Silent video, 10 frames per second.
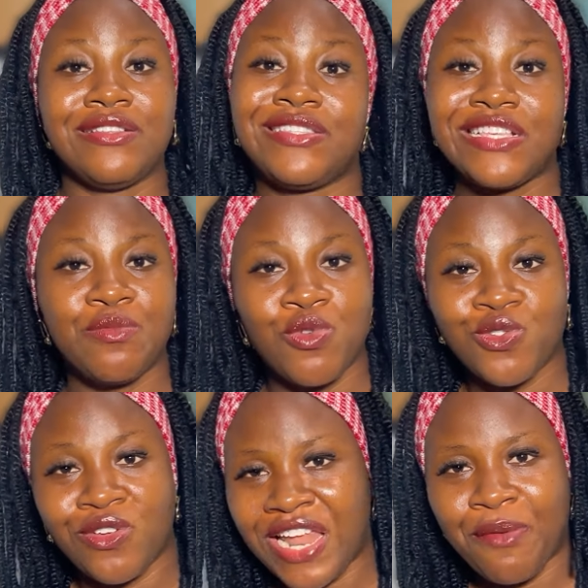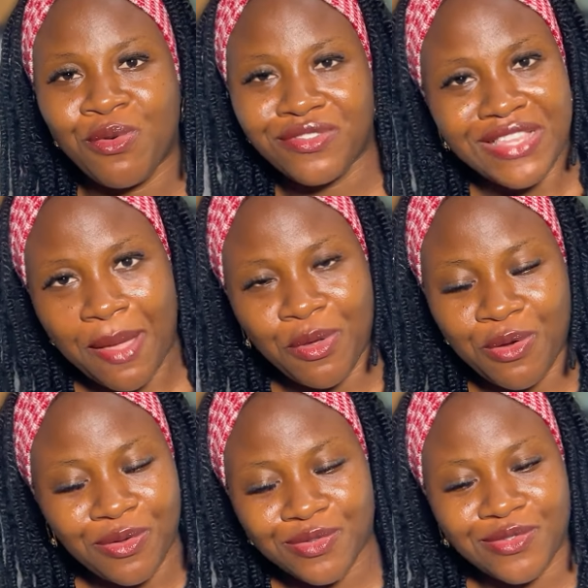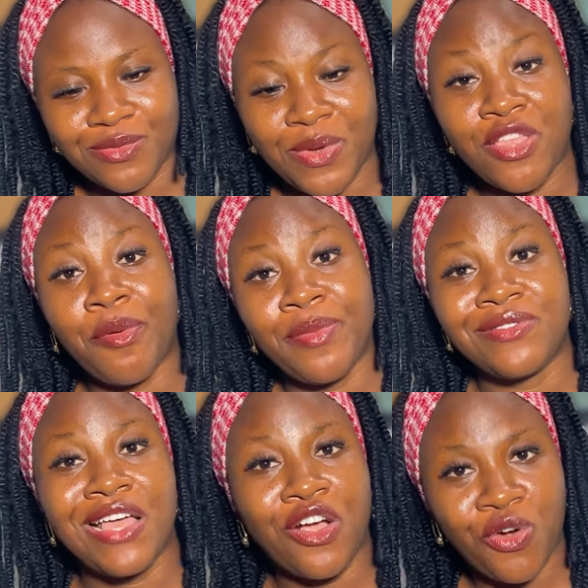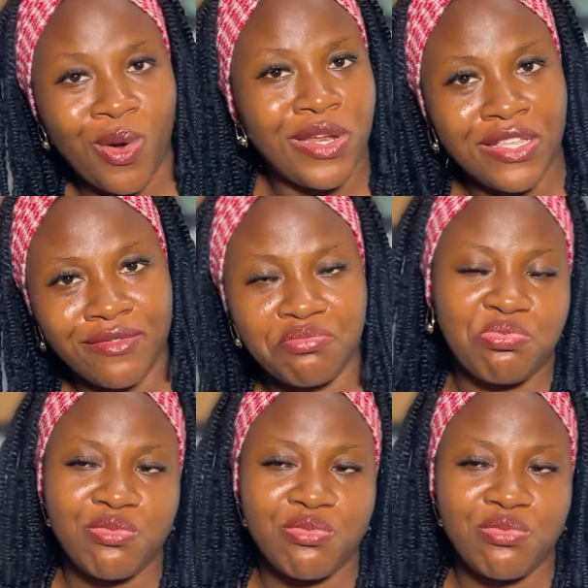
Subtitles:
6 months or 9 months time, because when your baby start crawling,